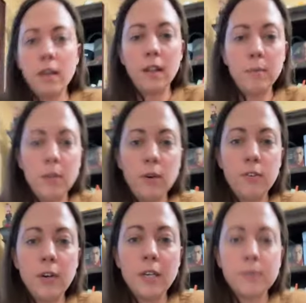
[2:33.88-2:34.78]
And let me know
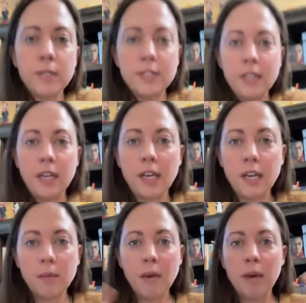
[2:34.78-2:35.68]
if you guys want to see that
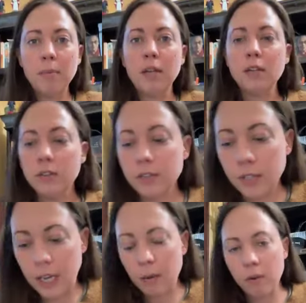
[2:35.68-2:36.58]
again. I'm happy to turn
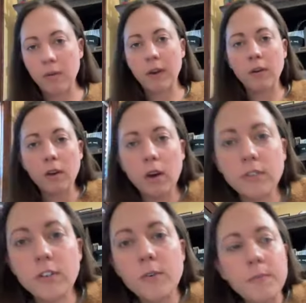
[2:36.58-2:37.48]
the camera around
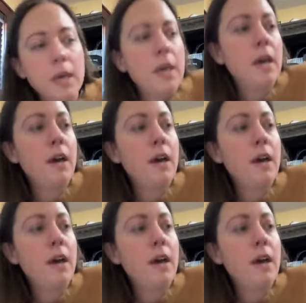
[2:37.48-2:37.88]
also.